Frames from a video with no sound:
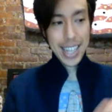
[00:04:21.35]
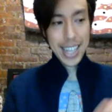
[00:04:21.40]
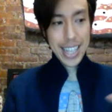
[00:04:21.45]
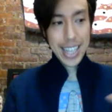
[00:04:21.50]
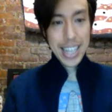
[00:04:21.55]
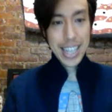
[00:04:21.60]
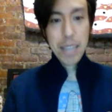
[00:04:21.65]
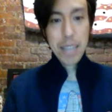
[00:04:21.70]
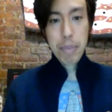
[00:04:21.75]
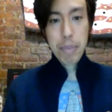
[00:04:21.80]

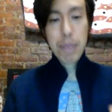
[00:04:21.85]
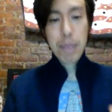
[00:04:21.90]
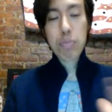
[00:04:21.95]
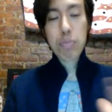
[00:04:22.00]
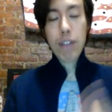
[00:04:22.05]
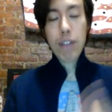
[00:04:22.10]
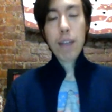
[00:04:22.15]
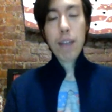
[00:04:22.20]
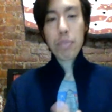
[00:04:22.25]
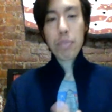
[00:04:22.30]
he be
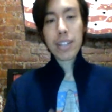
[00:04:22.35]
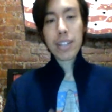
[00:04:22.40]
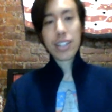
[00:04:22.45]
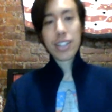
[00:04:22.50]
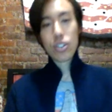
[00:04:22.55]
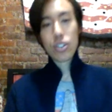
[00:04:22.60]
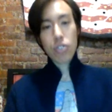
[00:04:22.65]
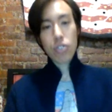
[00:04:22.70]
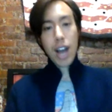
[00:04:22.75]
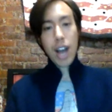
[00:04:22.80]
properly
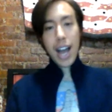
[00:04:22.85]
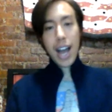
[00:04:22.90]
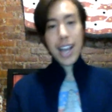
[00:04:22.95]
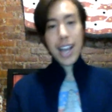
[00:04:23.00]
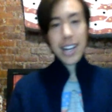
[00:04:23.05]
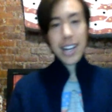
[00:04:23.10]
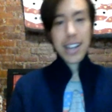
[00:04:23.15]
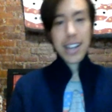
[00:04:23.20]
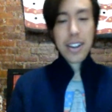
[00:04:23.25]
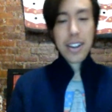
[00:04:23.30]

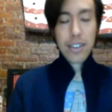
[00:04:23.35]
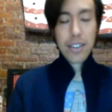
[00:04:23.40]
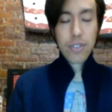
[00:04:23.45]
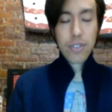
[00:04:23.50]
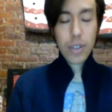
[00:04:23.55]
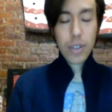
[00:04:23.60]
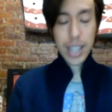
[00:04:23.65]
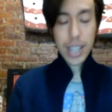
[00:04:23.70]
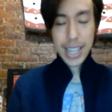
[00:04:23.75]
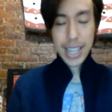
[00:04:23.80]
tried
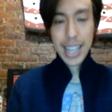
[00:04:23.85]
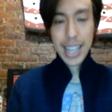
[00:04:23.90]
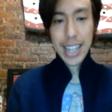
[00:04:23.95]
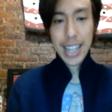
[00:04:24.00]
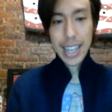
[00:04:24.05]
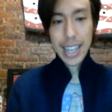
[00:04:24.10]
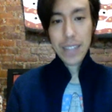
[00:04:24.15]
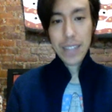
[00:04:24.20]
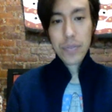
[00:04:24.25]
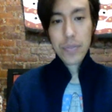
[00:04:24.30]
for the
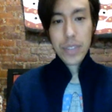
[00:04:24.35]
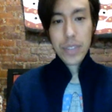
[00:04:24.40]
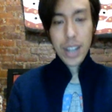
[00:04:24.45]
killing